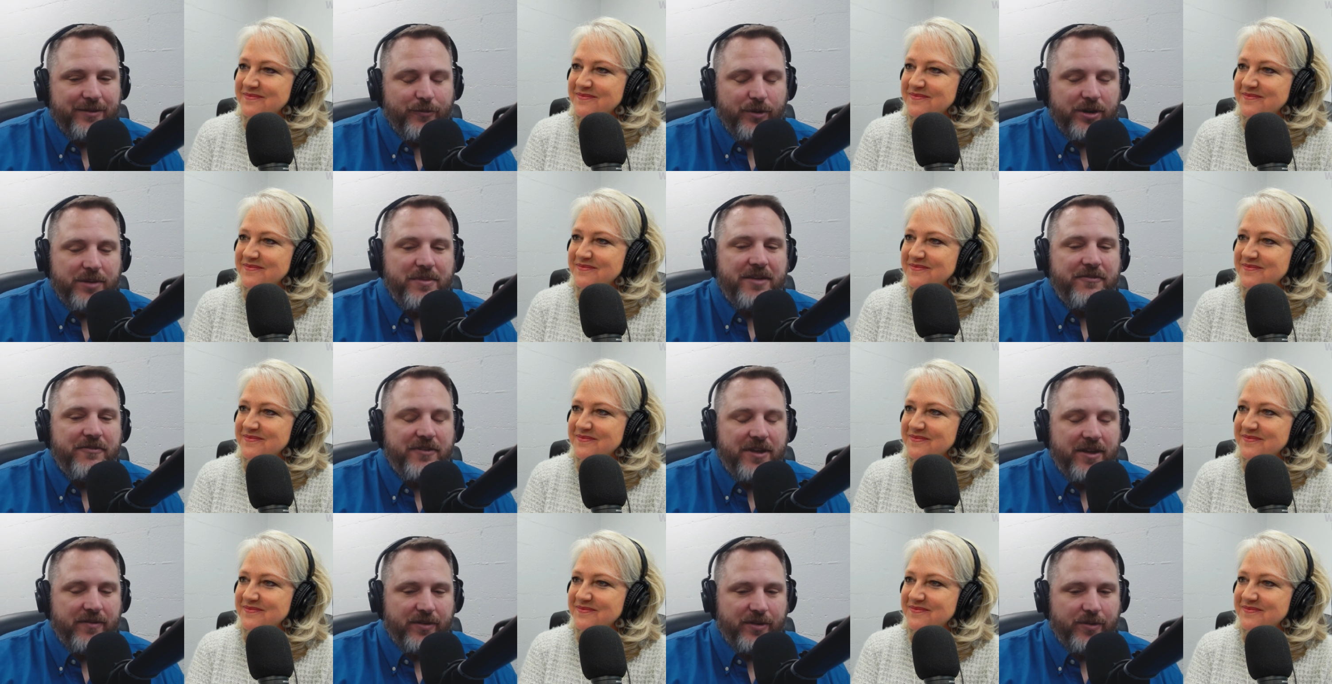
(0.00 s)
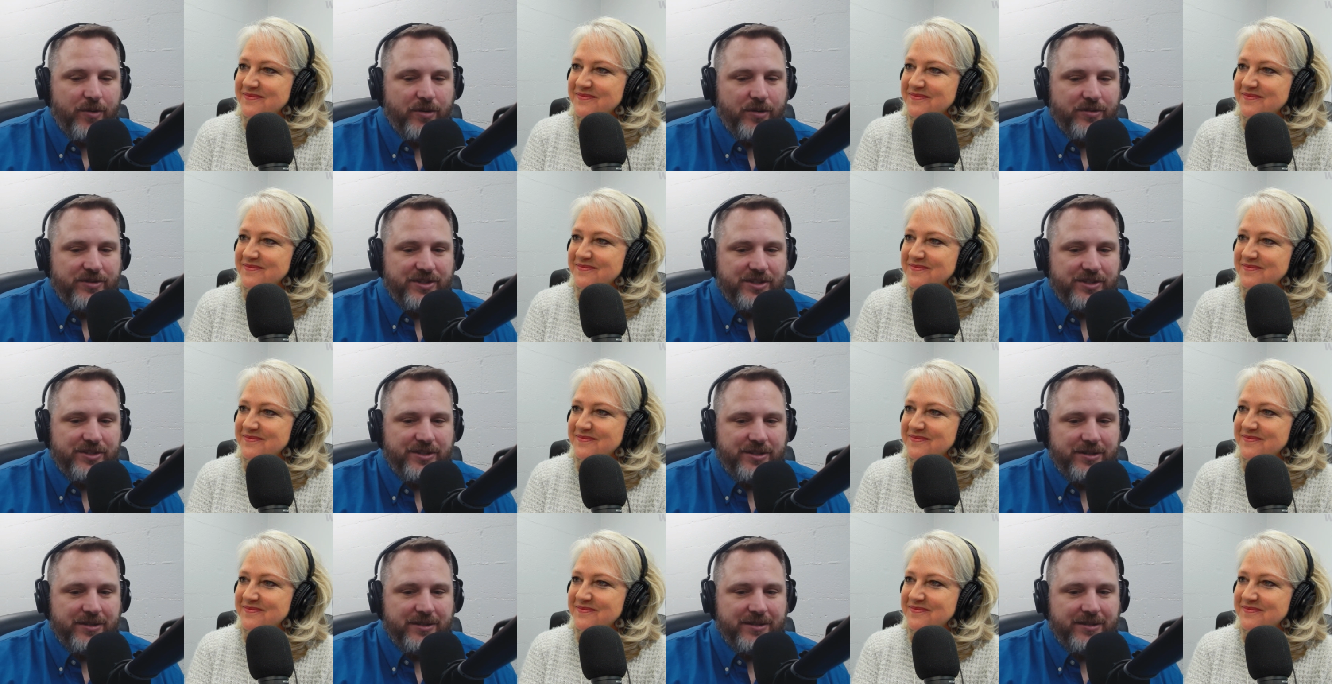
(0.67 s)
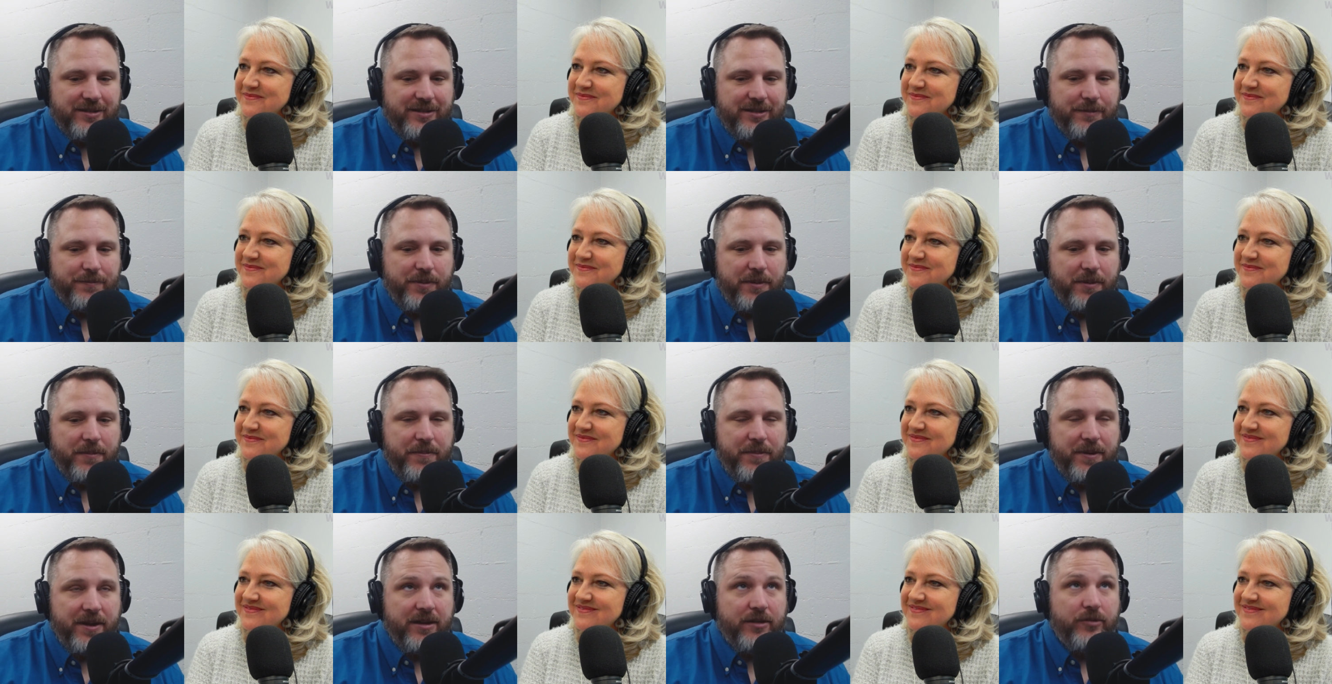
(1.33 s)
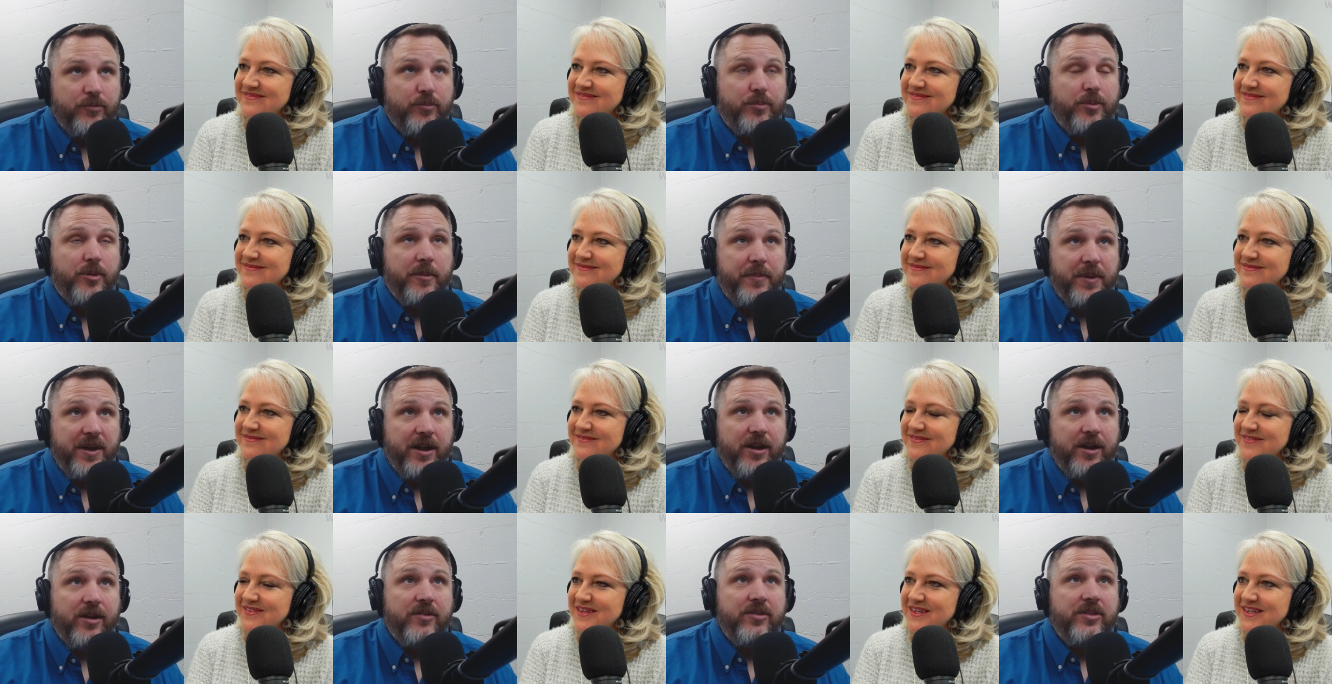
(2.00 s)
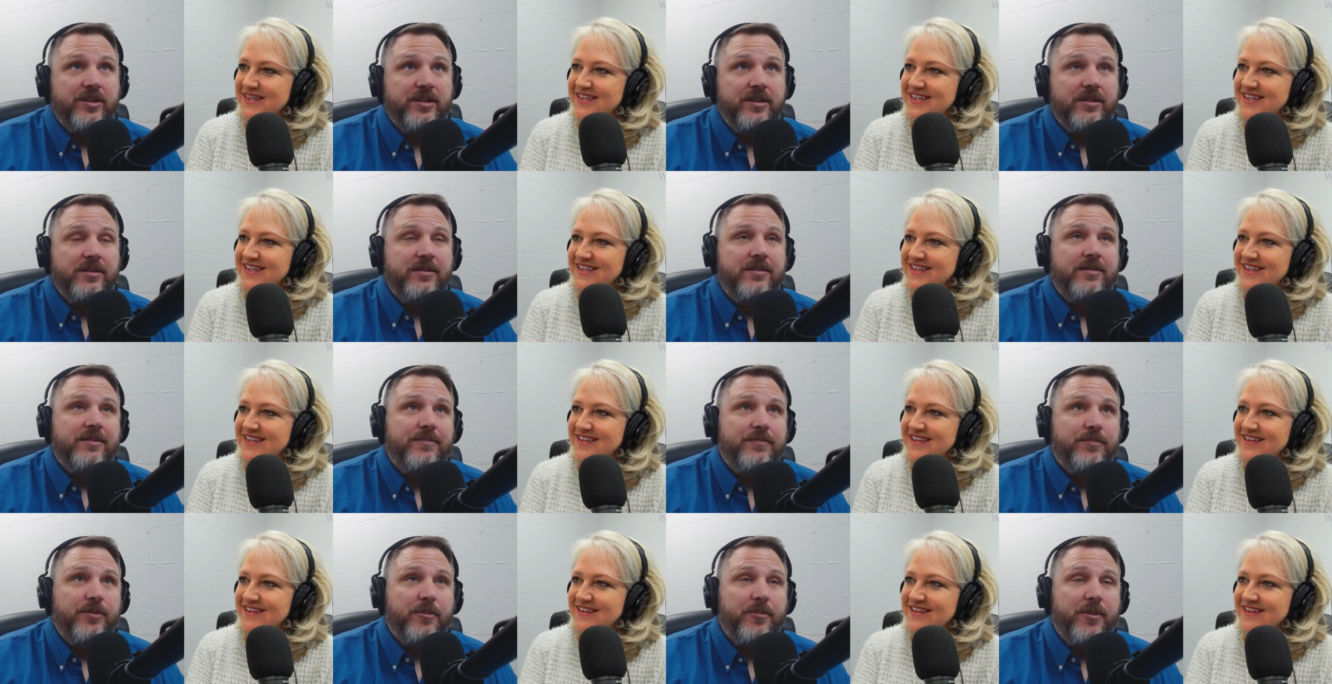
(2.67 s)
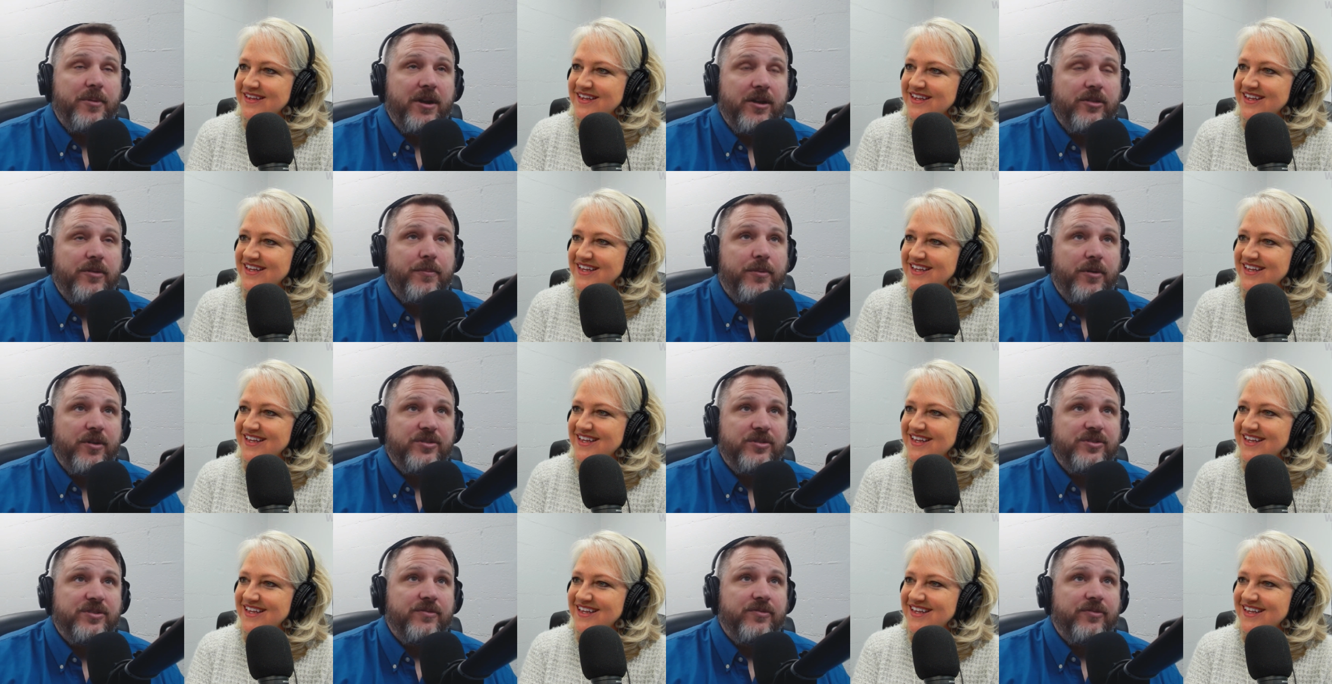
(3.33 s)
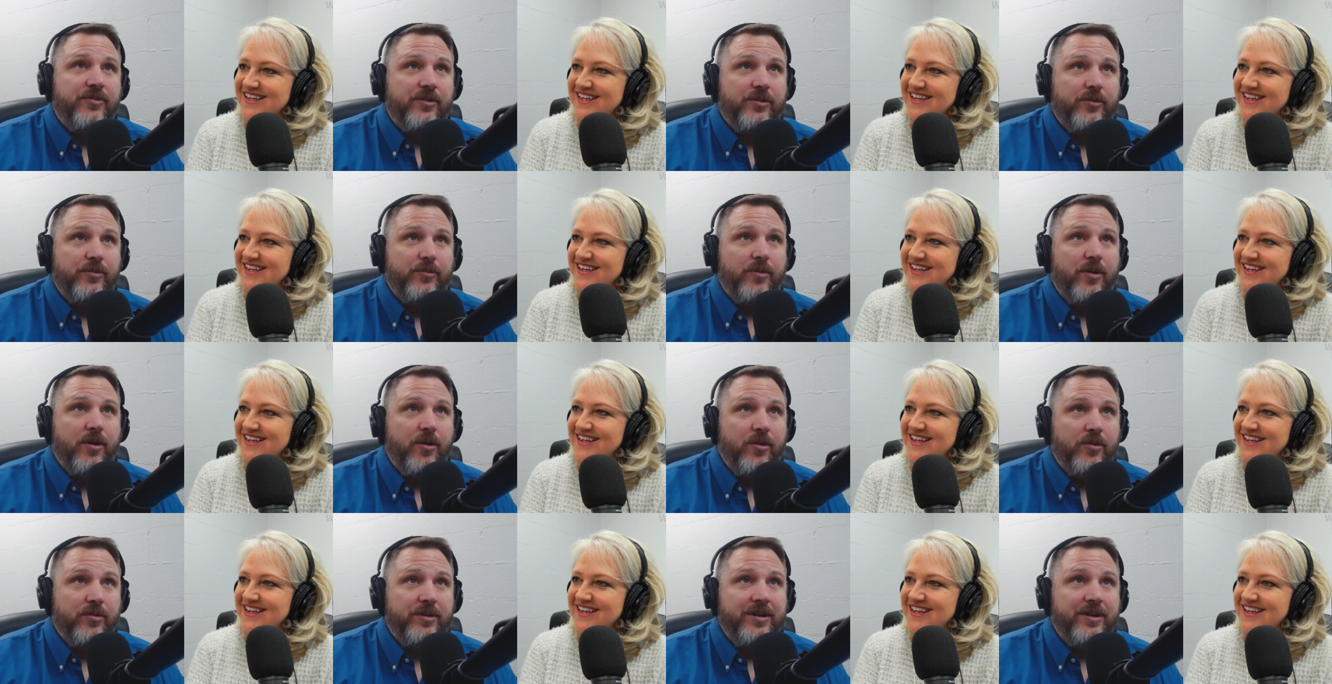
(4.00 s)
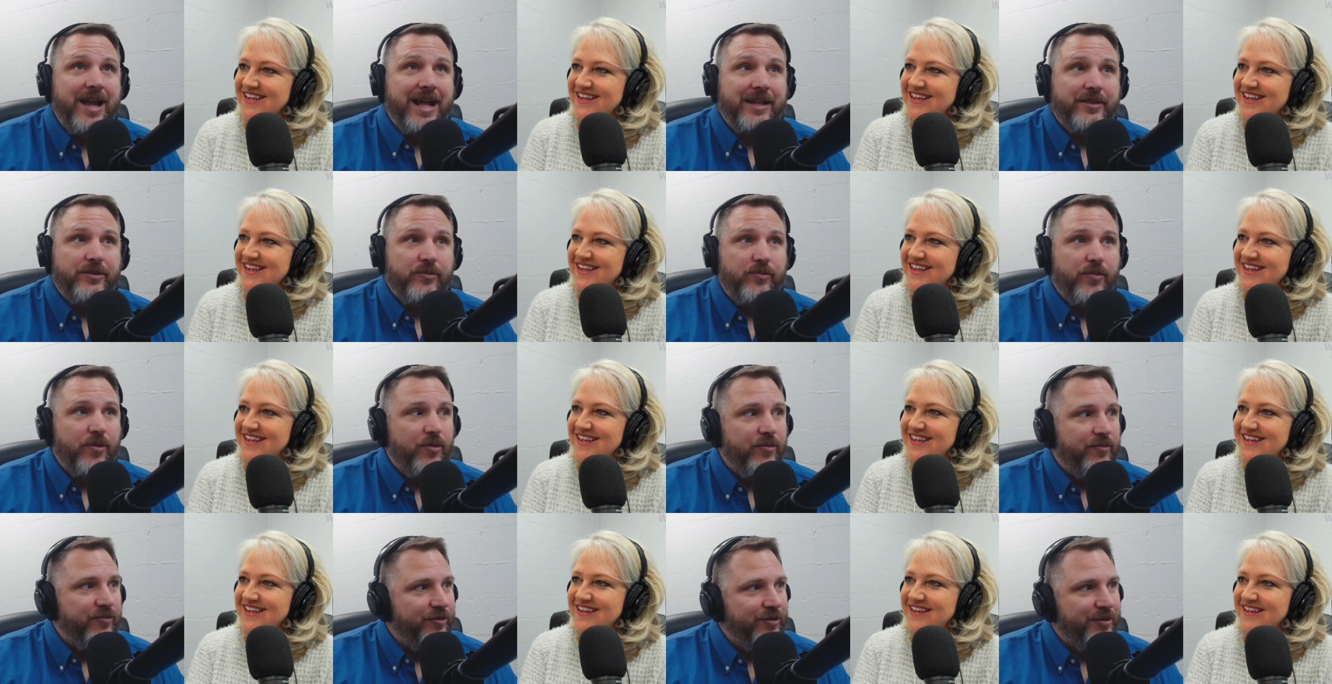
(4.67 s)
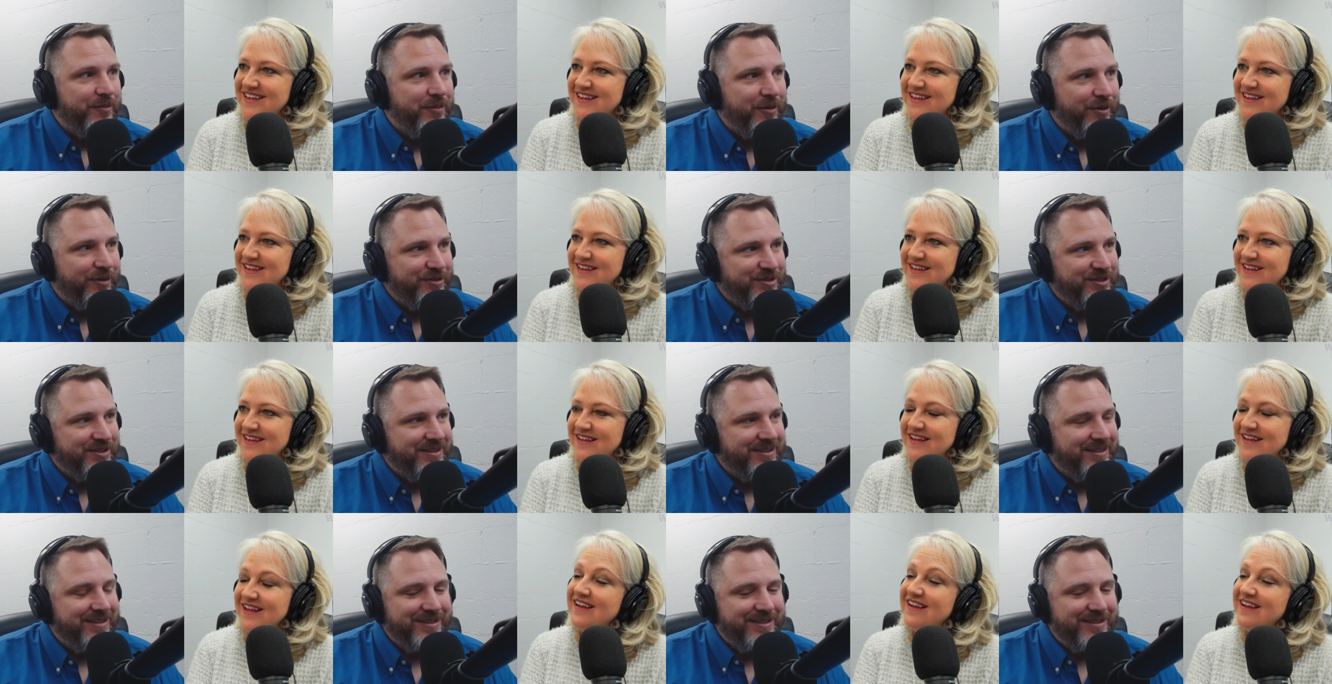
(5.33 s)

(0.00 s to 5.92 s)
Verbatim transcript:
Speaker 1: one of my favorite quotes is you you prepare, prepare the prepare the person for the road, not the road for the person.